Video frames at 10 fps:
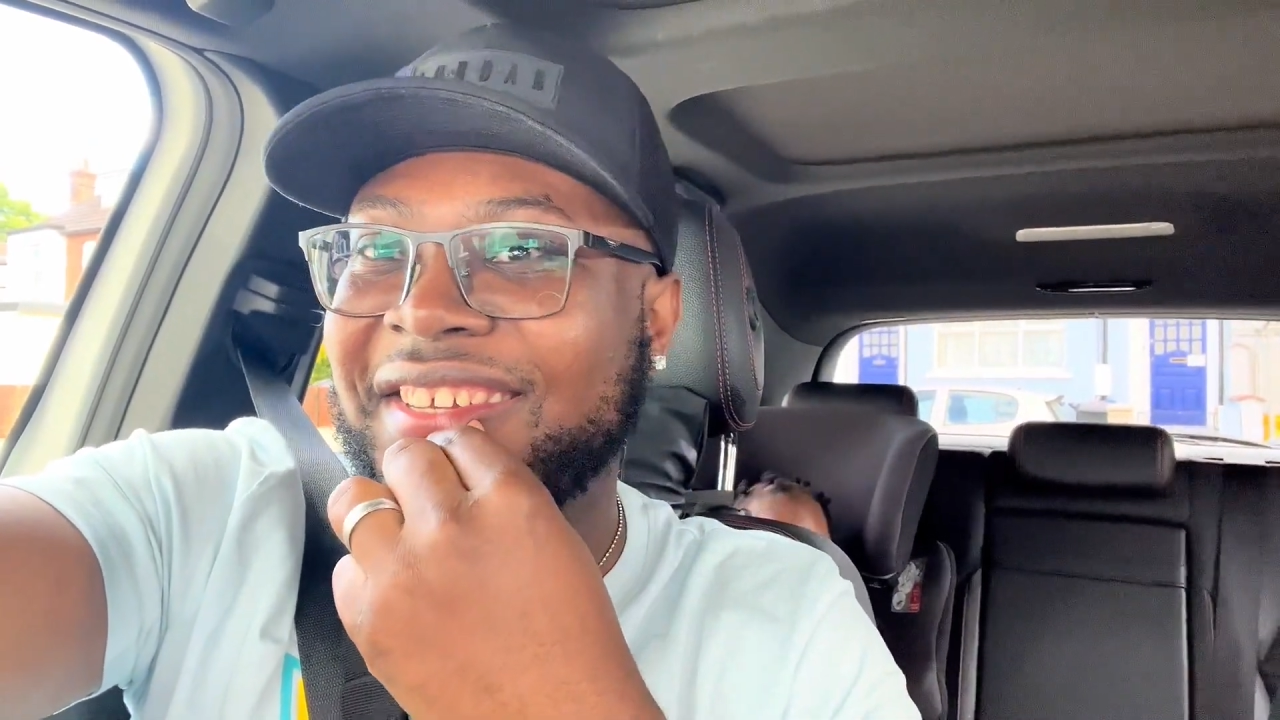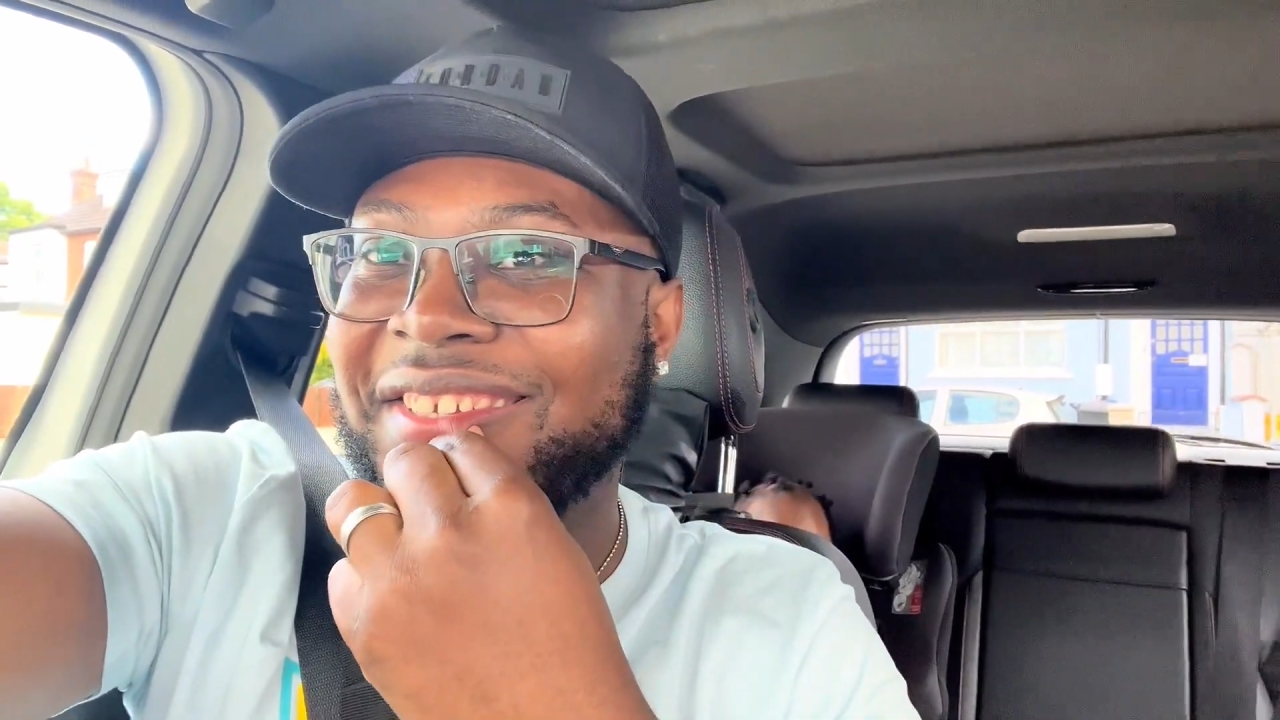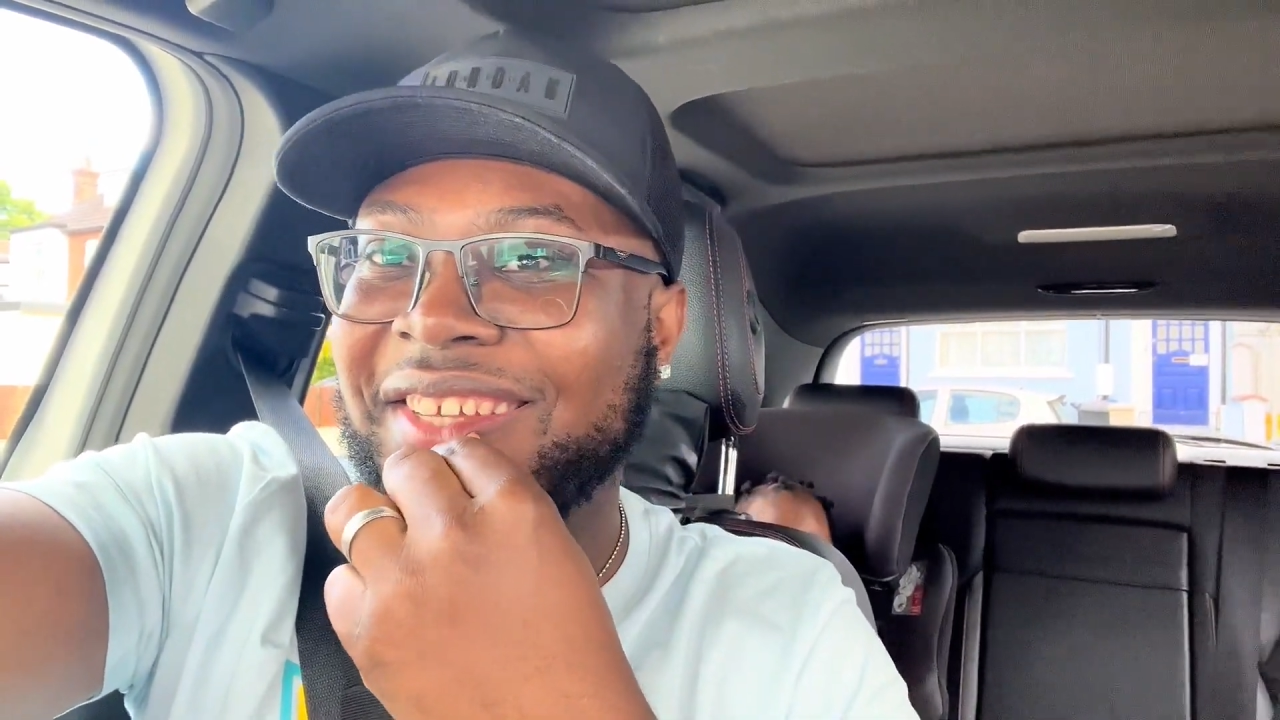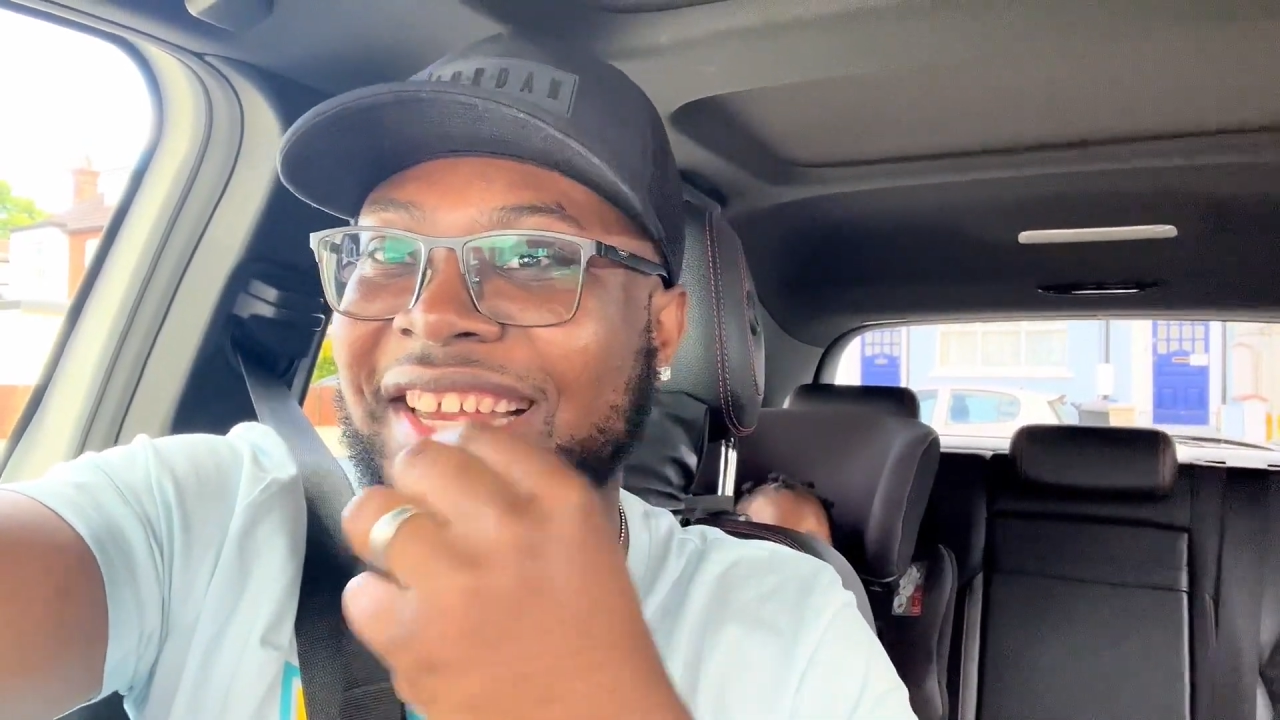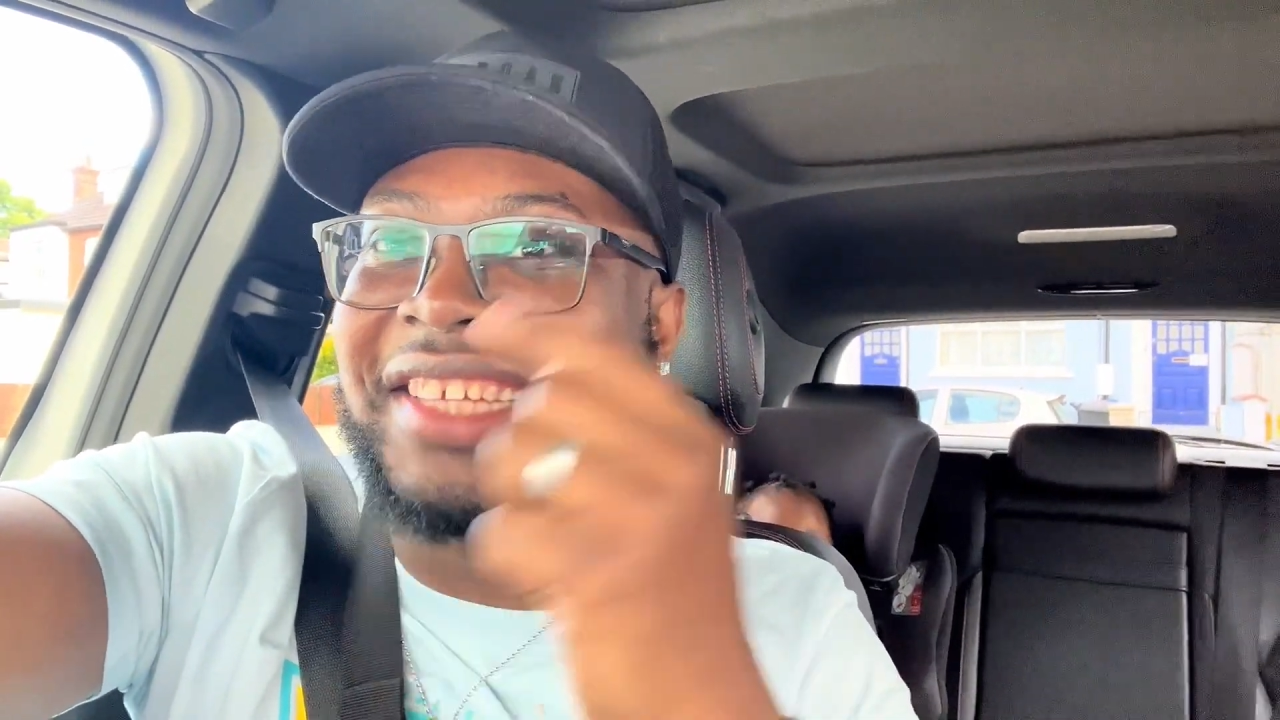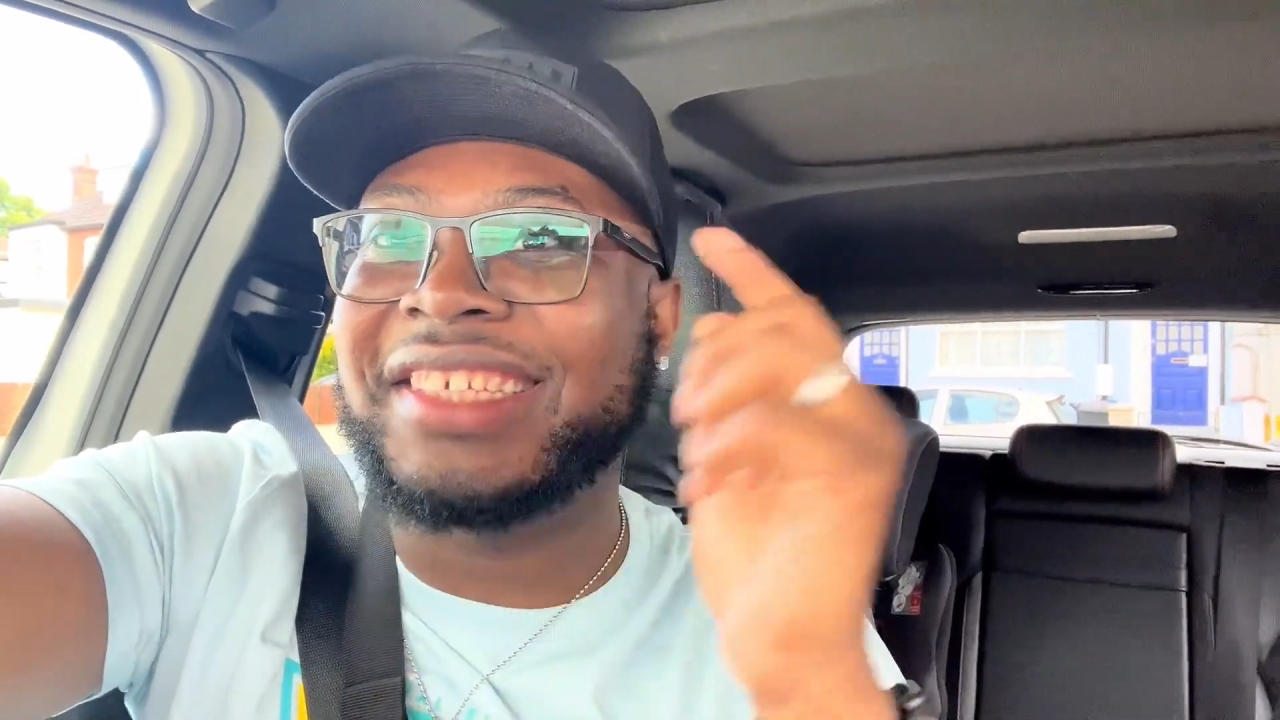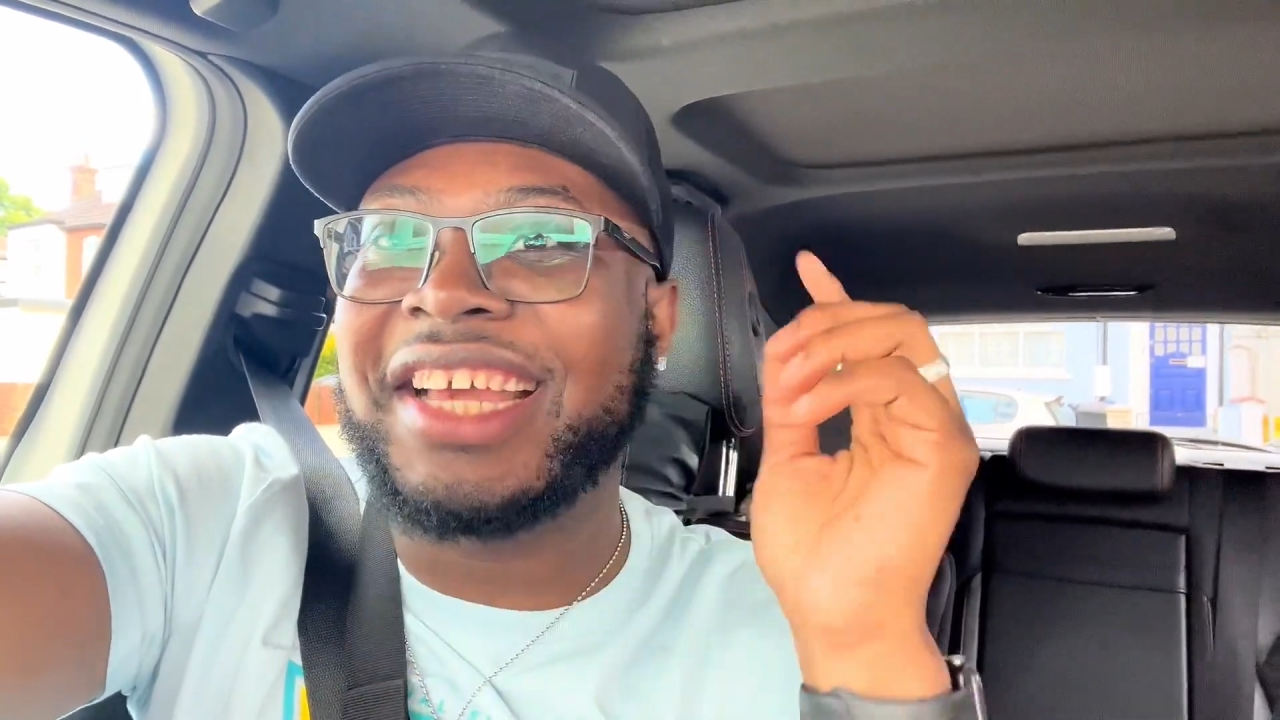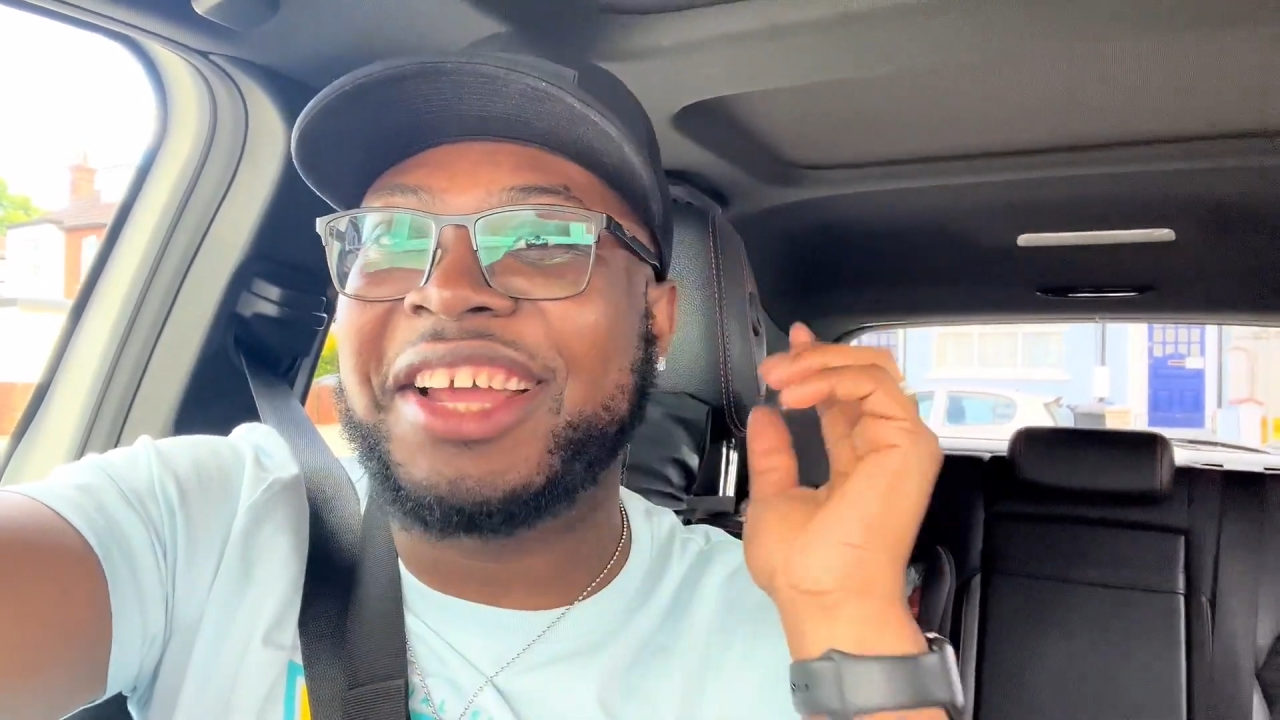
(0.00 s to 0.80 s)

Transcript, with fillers: So let's see